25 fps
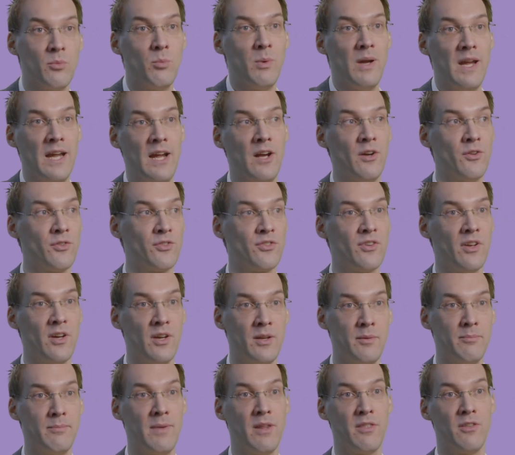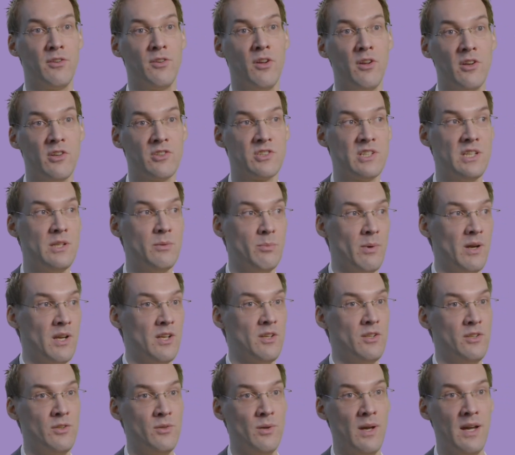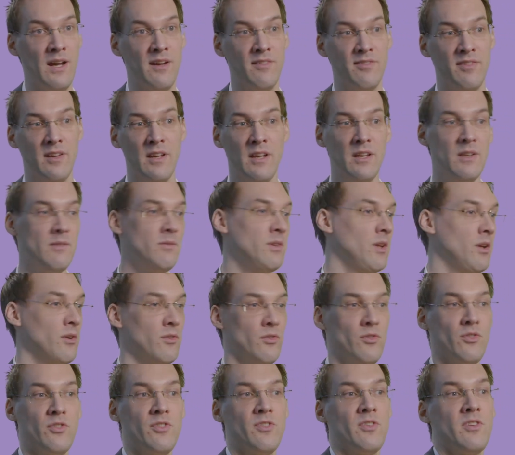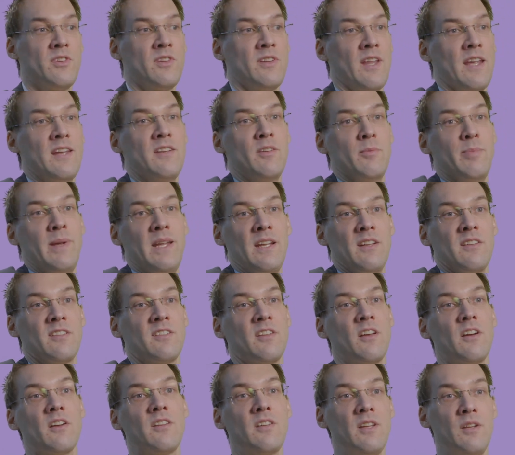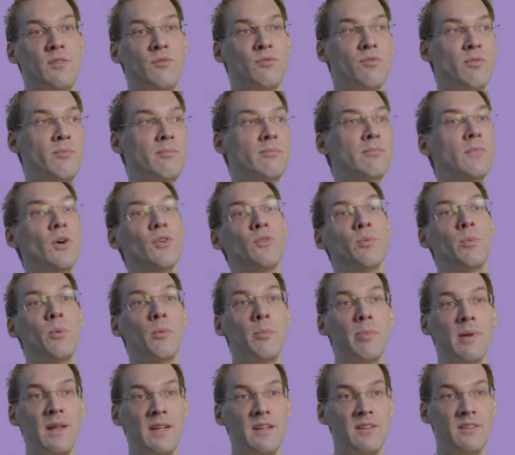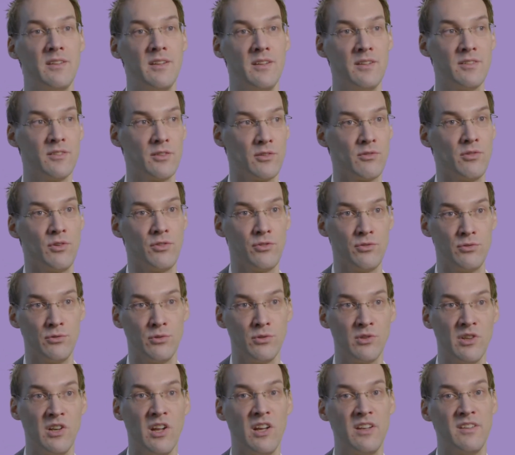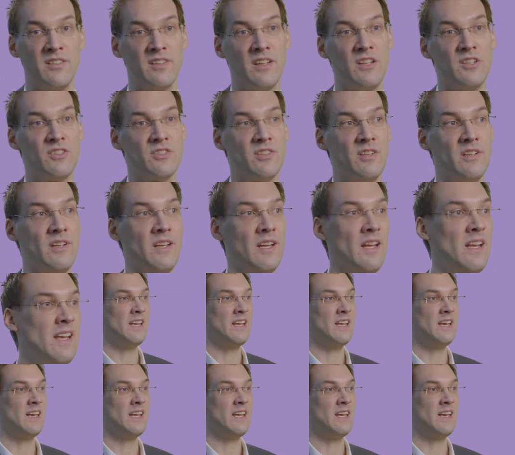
warehouse type methodology where you have data being sucked in from multiple places across your organization